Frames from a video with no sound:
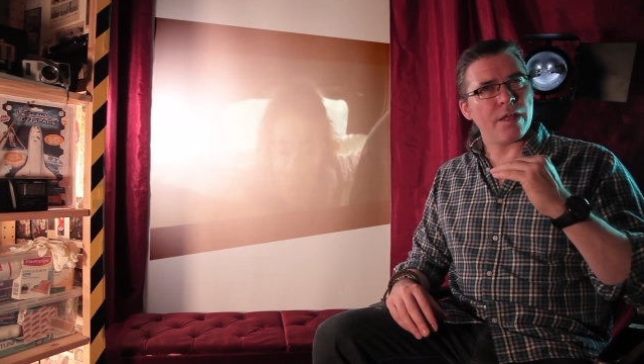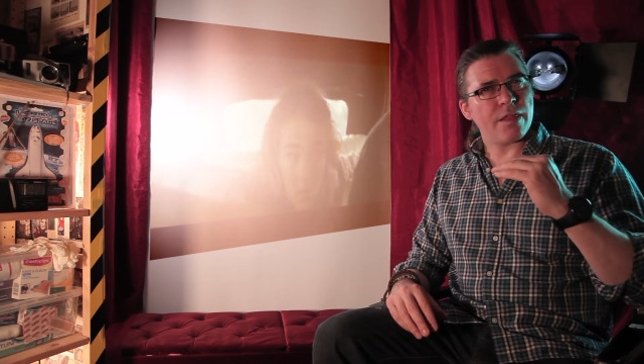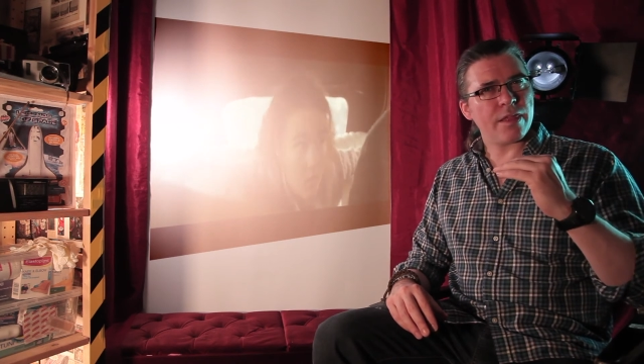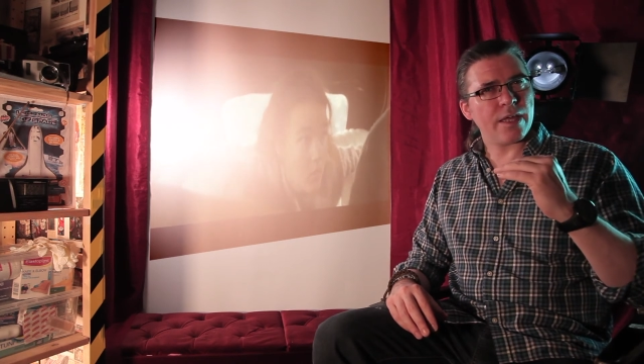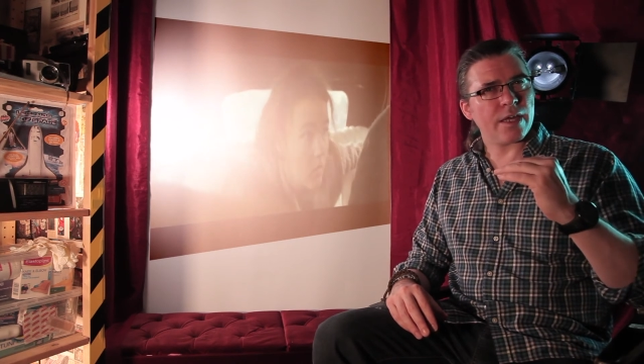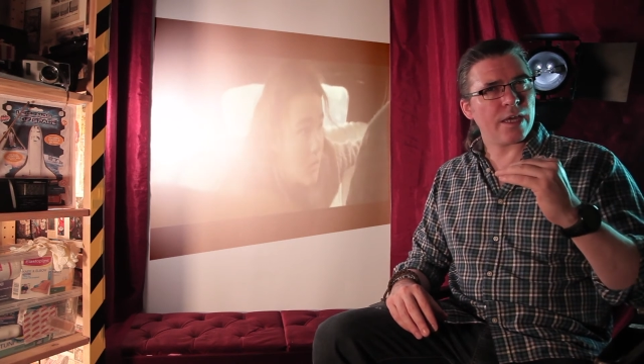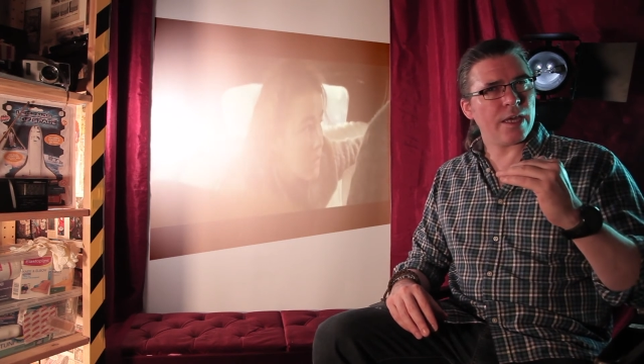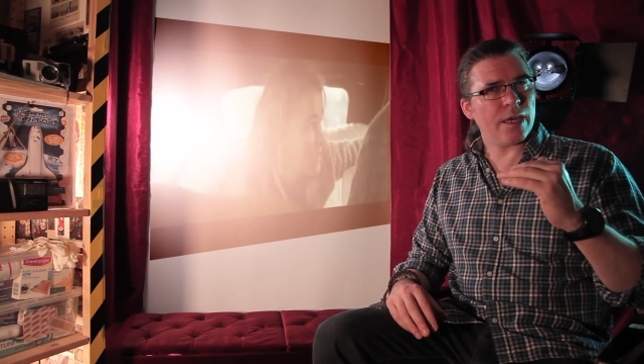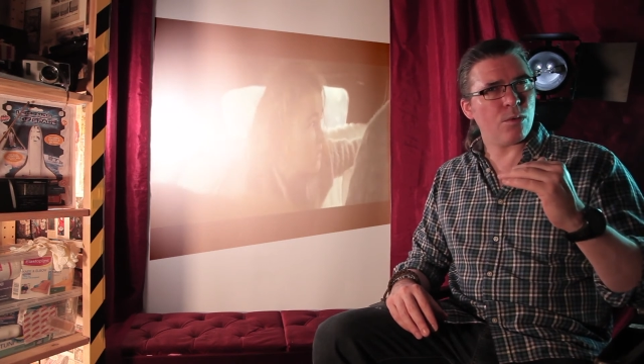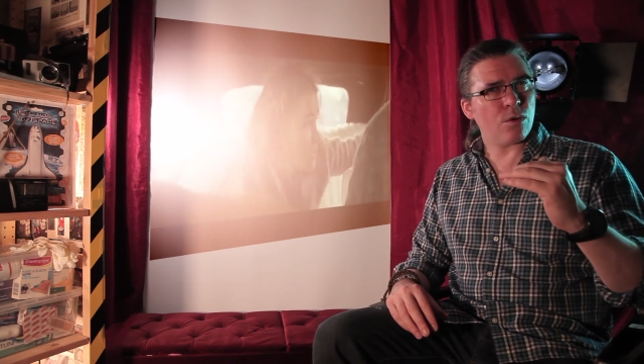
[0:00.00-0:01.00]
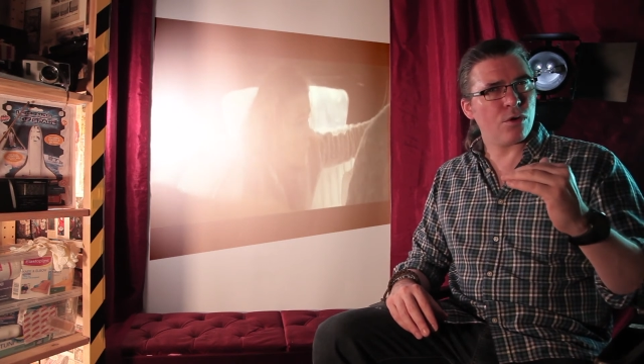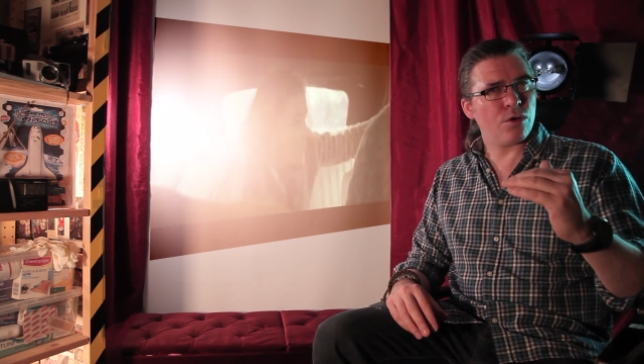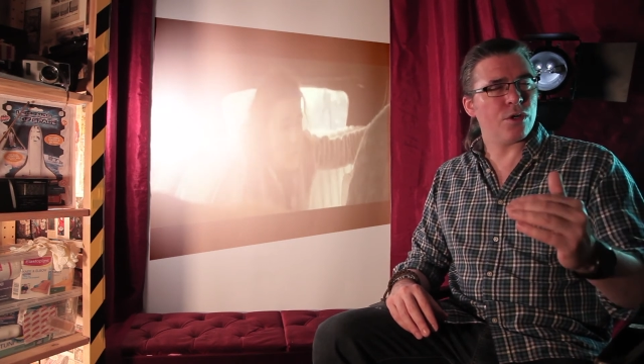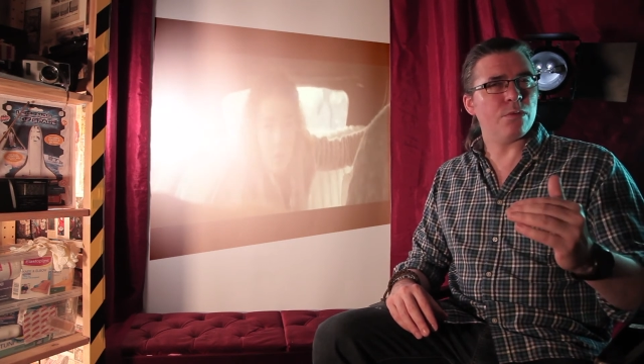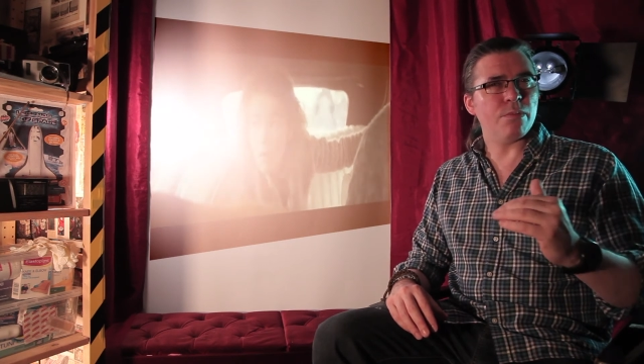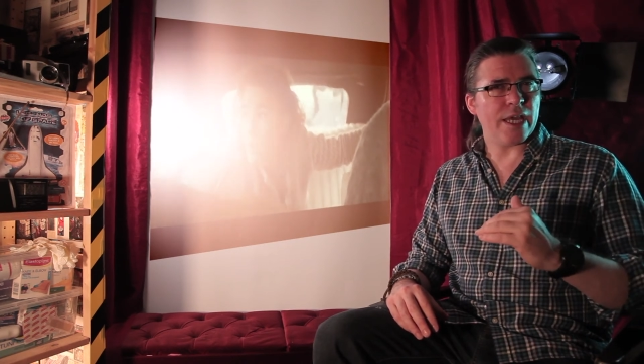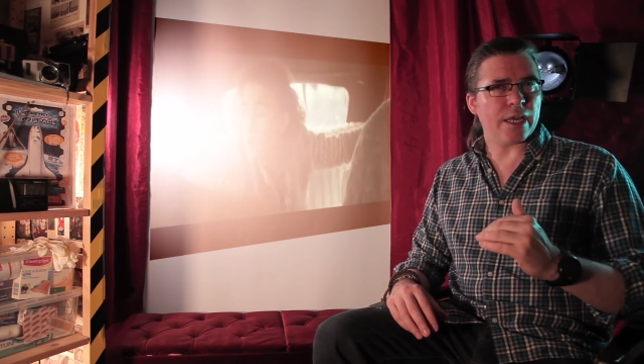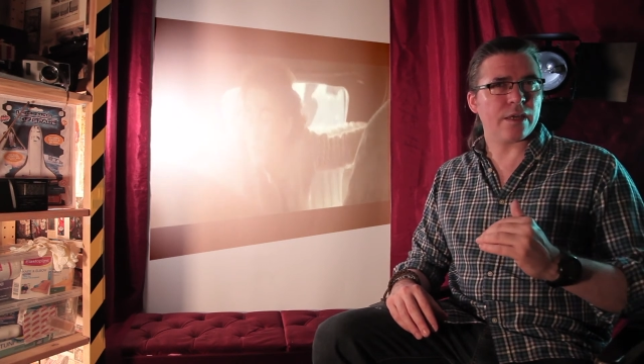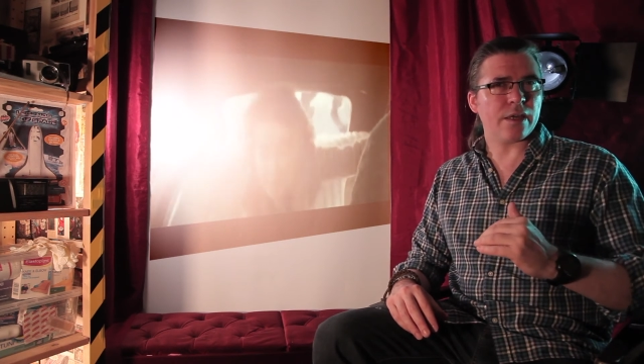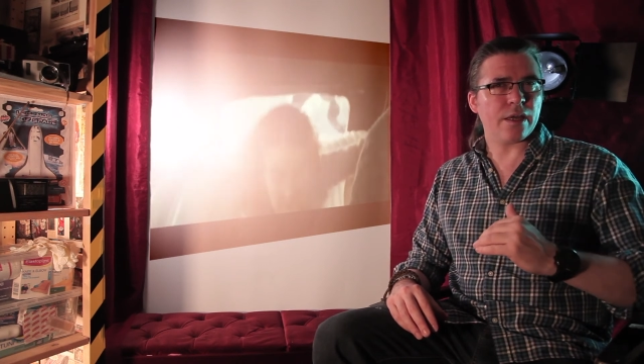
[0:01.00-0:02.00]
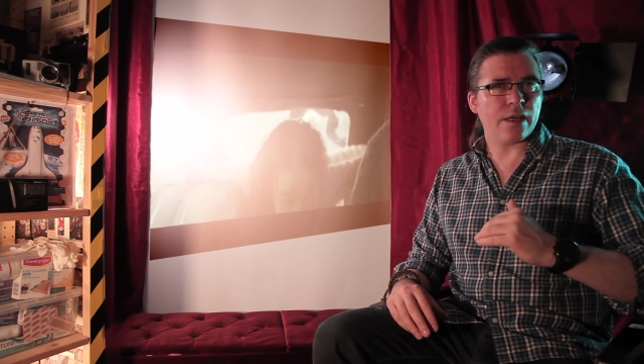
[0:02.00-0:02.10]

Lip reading: think it could make